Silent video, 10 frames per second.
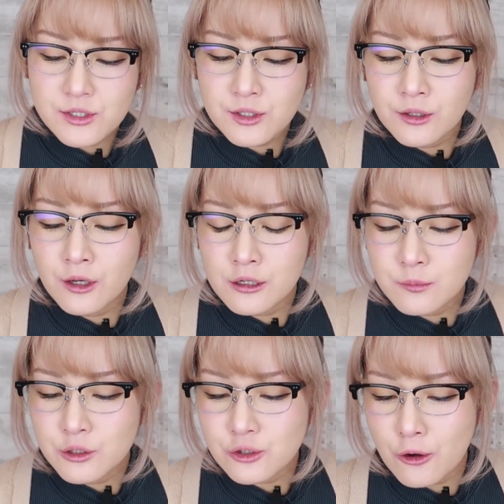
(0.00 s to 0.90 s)
Tasting it again
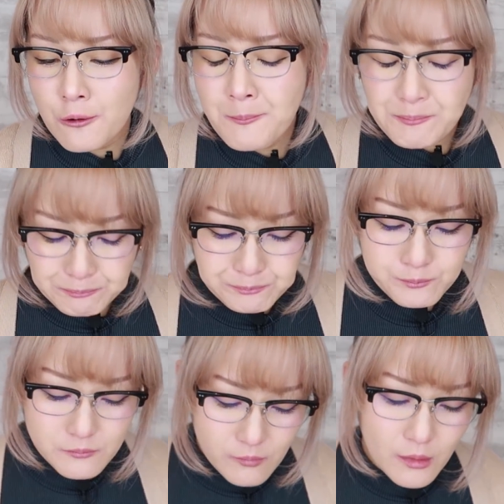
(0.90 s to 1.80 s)
to be sure.
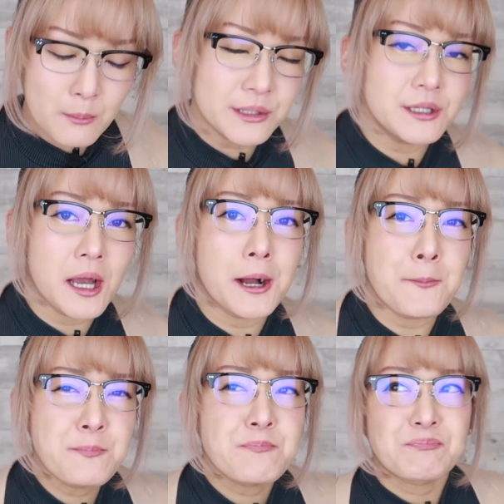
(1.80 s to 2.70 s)
But
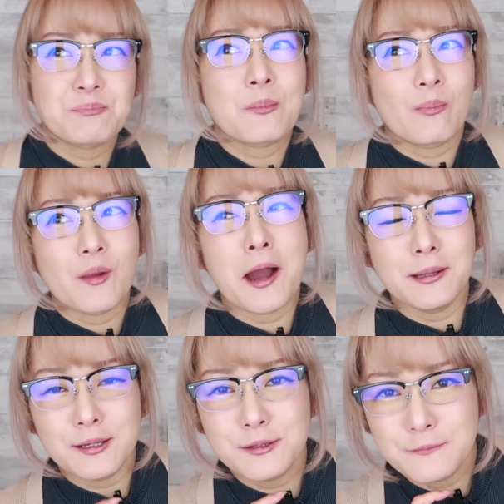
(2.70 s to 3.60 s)
yeah,
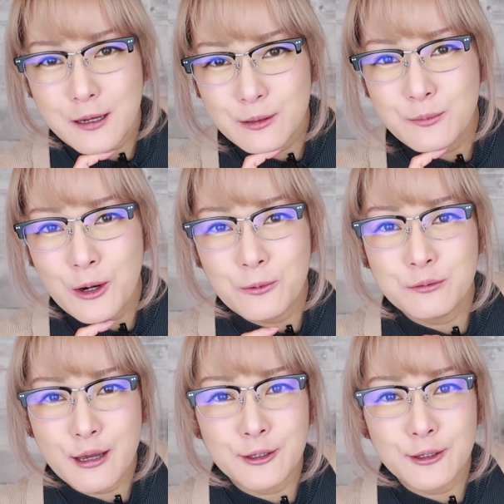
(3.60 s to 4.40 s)
I like the Family Mart one